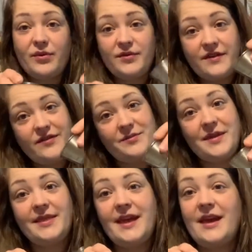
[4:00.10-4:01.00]
both of them
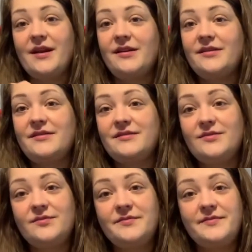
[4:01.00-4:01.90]
in the air.
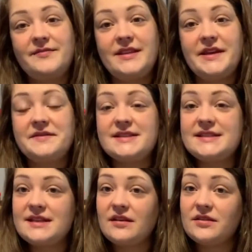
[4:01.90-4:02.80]
You have to
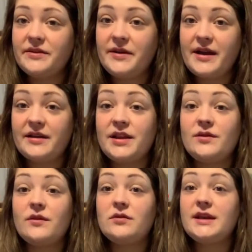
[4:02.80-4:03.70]
stay on the ground, and
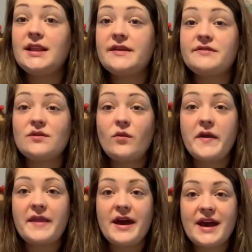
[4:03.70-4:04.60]
you only lift the
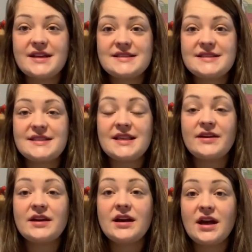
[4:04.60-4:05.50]
one that has the
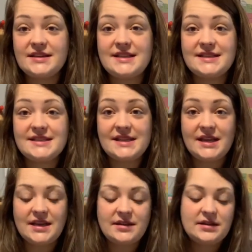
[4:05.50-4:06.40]
contents in it.